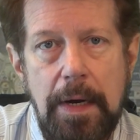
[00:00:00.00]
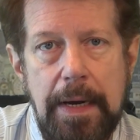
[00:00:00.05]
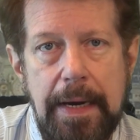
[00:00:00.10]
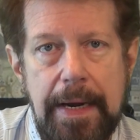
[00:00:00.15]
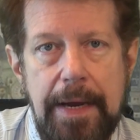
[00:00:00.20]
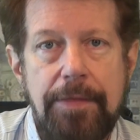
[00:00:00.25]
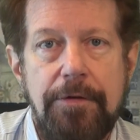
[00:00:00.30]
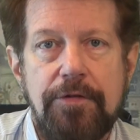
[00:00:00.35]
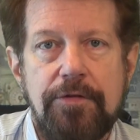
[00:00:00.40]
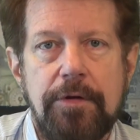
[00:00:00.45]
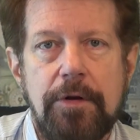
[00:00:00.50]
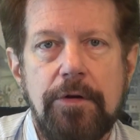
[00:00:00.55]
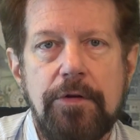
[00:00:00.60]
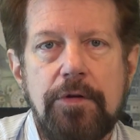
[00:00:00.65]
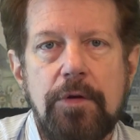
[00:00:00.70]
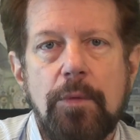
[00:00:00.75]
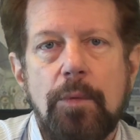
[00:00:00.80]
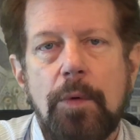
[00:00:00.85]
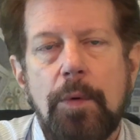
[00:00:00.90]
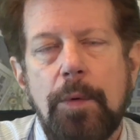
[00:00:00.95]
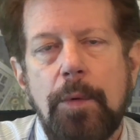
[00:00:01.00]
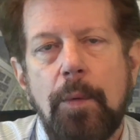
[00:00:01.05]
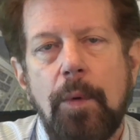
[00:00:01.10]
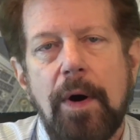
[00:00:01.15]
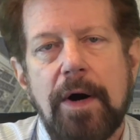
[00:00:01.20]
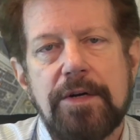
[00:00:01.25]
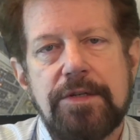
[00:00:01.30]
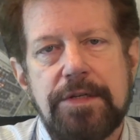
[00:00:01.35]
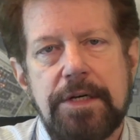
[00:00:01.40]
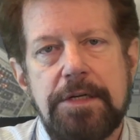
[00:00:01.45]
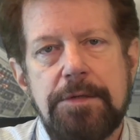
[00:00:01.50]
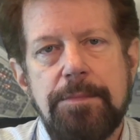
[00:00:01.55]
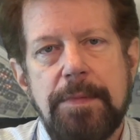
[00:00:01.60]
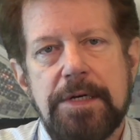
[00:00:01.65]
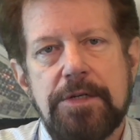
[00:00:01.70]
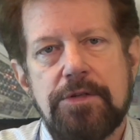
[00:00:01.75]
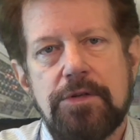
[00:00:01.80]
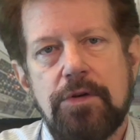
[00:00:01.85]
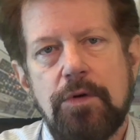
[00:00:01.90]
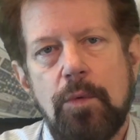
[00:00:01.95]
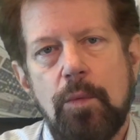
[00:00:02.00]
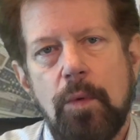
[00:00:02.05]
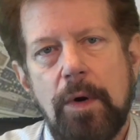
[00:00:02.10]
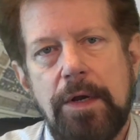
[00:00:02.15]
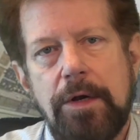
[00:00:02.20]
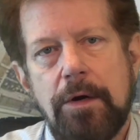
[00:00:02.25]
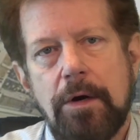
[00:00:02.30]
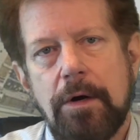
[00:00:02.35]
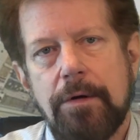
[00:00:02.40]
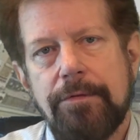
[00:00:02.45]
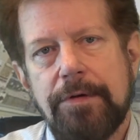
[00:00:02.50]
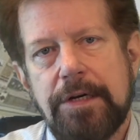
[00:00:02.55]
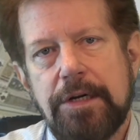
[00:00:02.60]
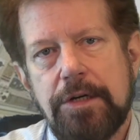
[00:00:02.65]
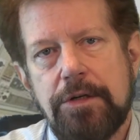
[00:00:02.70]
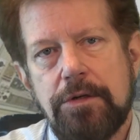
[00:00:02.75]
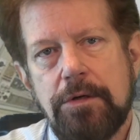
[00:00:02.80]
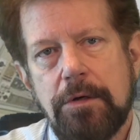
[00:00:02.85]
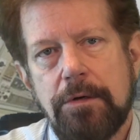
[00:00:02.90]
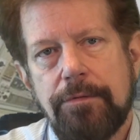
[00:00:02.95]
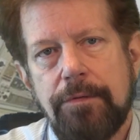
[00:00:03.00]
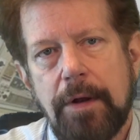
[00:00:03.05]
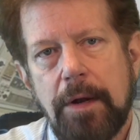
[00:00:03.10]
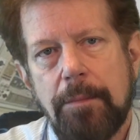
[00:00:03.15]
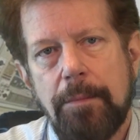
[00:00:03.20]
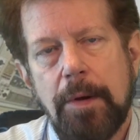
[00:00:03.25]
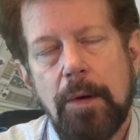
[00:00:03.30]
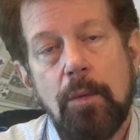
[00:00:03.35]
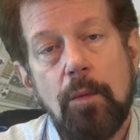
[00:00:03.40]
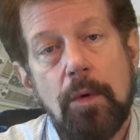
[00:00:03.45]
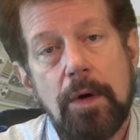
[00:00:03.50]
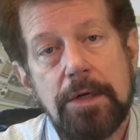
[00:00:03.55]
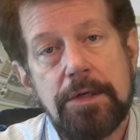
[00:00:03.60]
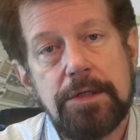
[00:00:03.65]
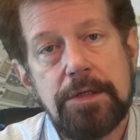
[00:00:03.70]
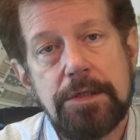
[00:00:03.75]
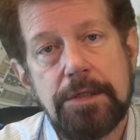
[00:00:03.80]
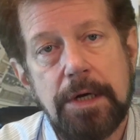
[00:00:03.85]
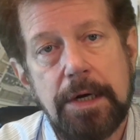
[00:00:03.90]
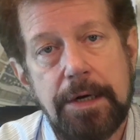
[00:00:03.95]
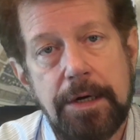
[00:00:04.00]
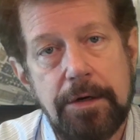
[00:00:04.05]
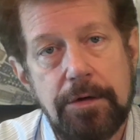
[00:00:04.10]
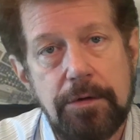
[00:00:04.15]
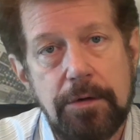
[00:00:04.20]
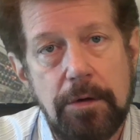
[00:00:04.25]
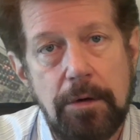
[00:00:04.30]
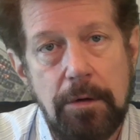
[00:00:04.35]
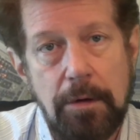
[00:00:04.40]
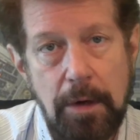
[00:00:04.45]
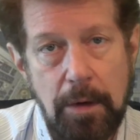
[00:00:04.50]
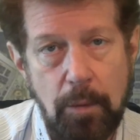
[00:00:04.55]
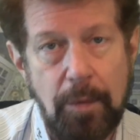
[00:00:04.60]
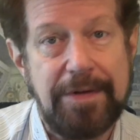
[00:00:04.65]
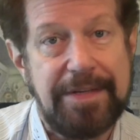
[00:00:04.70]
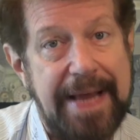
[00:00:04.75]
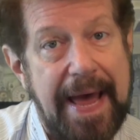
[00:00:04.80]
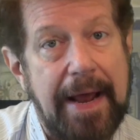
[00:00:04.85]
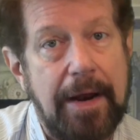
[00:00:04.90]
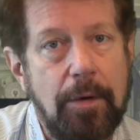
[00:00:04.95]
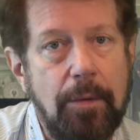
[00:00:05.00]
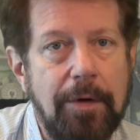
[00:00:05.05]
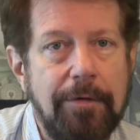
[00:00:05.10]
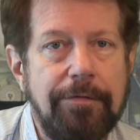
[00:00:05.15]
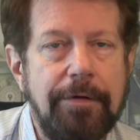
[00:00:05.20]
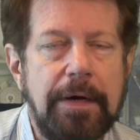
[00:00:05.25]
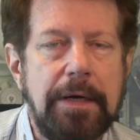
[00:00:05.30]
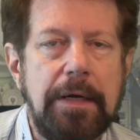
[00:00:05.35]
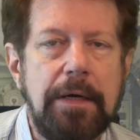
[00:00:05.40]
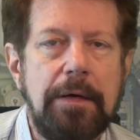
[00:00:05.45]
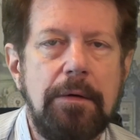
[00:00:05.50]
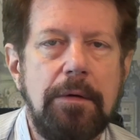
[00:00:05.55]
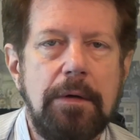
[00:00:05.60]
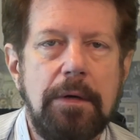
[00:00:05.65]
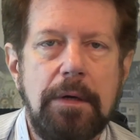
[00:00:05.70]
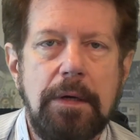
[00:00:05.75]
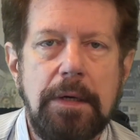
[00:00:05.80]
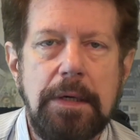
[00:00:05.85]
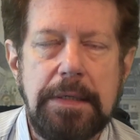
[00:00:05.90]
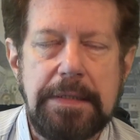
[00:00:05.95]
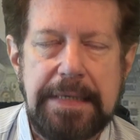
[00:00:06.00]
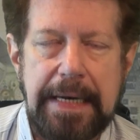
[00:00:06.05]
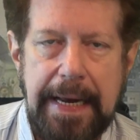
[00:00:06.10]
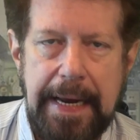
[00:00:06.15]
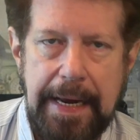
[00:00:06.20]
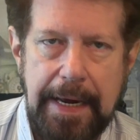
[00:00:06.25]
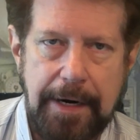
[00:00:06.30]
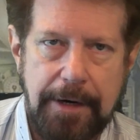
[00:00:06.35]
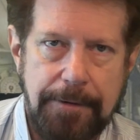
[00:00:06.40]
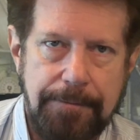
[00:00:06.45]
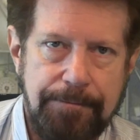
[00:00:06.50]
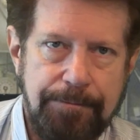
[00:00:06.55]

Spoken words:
Either solution will require 6 months to 1 year of additional development once adequate funding is in hand.